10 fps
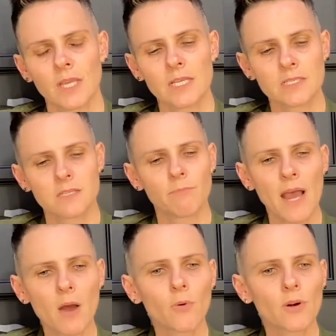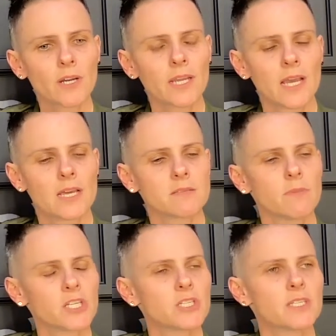It's empowering as
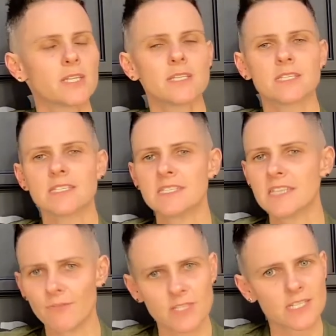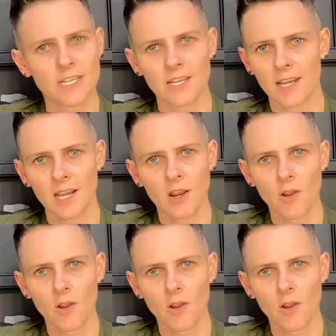much as it is devastating.